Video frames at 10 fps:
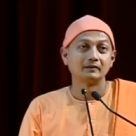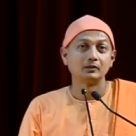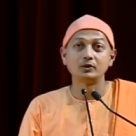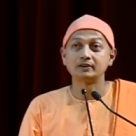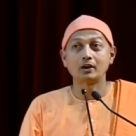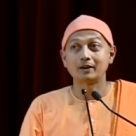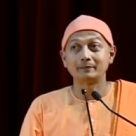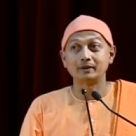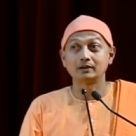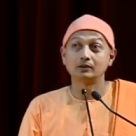Don't say
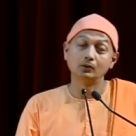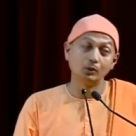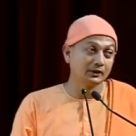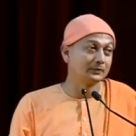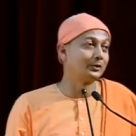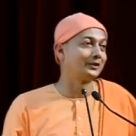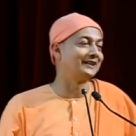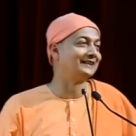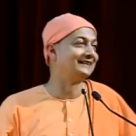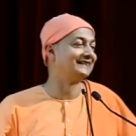ornament. Gold is more real.